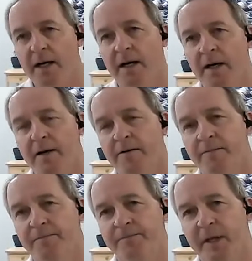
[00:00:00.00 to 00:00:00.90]

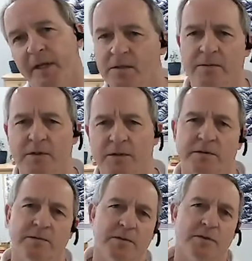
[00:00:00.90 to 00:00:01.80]
um, and there,
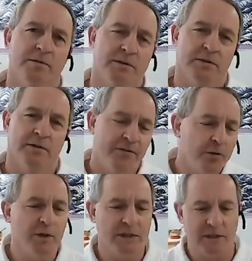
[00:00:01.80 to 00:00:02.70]
there's there's a
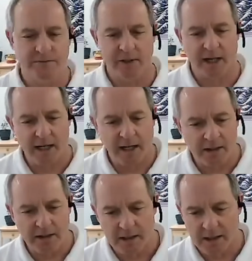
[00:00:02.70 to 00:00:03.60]
few reasons for that.
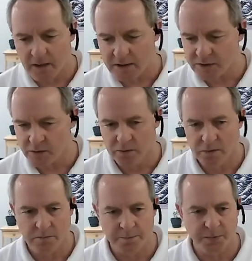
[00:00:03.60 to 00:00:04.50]
I I
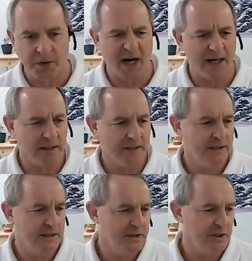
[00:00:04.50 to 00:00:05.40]
also periodically
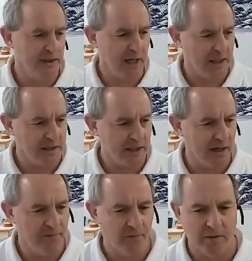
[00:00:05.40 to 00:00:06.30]
teach a Yang
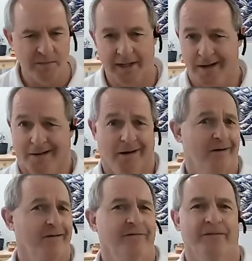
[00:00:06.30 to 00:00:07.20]
style form that I
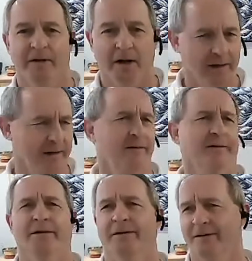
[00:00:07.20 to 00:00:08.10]
love. You know, I love
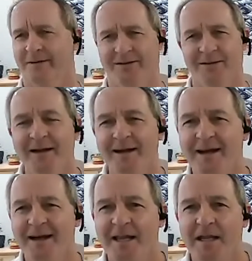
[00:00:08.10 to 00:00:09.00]
the the
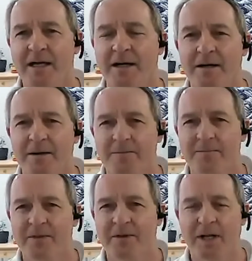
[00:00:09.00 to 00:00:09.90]
they're
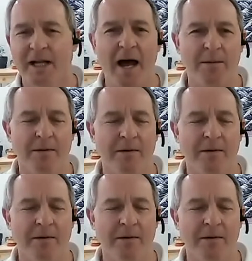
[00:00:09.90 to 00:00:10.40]
they're a lot.